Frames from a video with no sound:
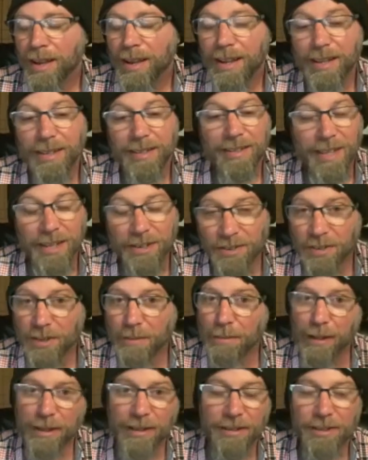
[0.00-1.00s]
is they do
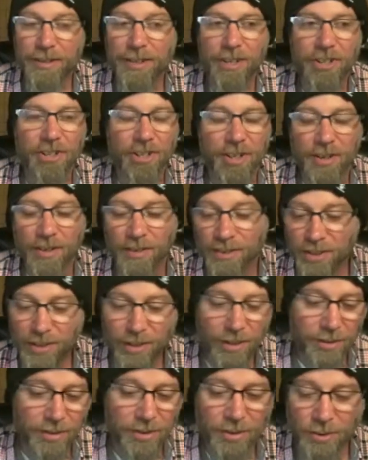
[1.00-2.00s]
the blender session. It's
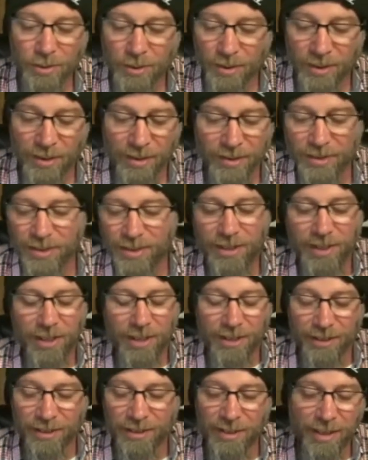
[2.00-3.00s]
close quarters, you
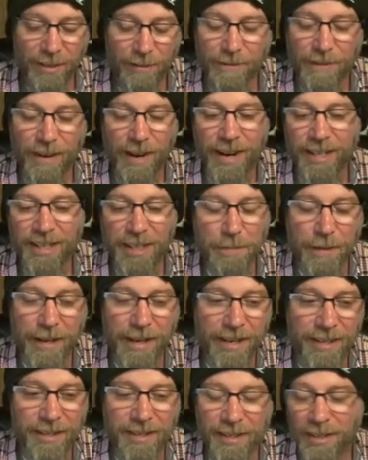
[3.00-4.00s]
know, it's confined
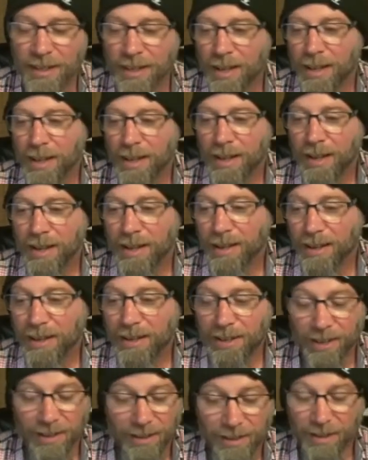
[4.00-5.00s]
space.
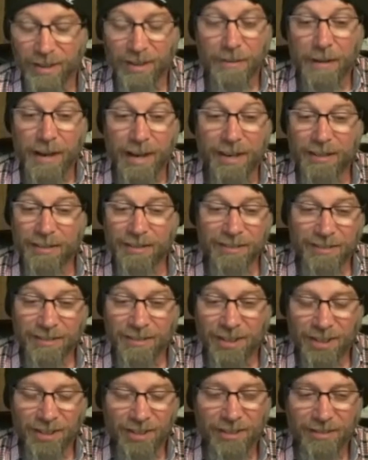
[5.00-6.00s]
You know, they come out
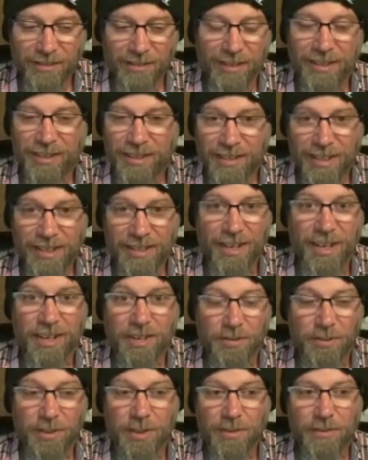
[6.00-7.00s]
and, you know,
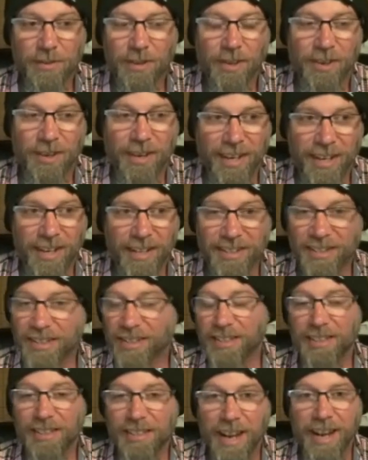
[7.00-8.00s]
testosterone's flowing and it's
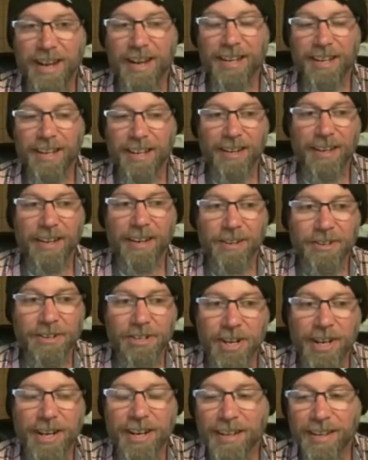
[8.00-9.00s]
exciting and
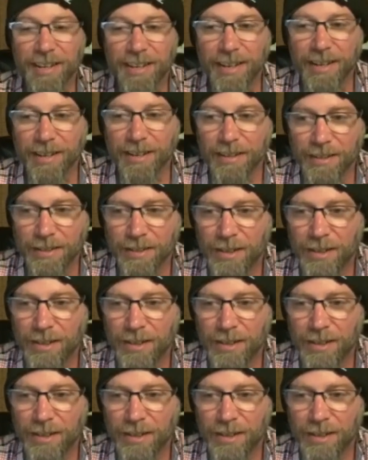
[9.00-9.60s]
energetic. And